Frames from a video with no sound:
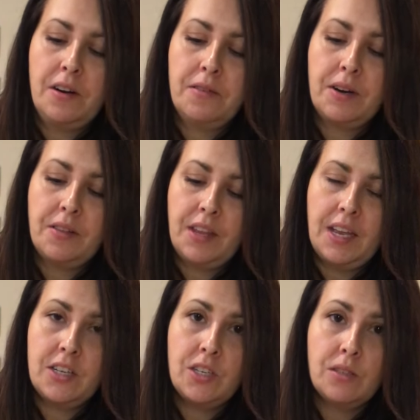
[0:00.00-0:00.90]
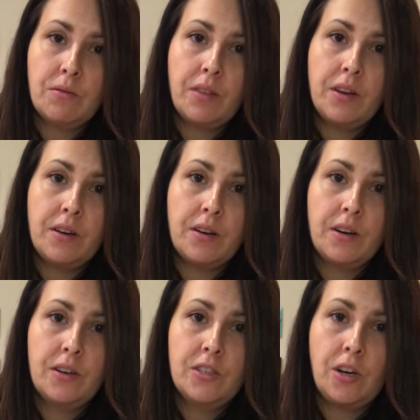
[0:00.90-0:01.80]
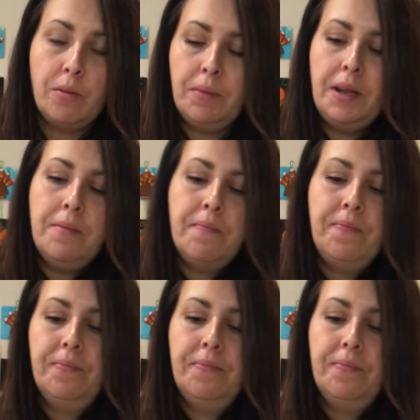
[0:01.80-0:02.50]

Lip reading: around the edges with your Sharpie.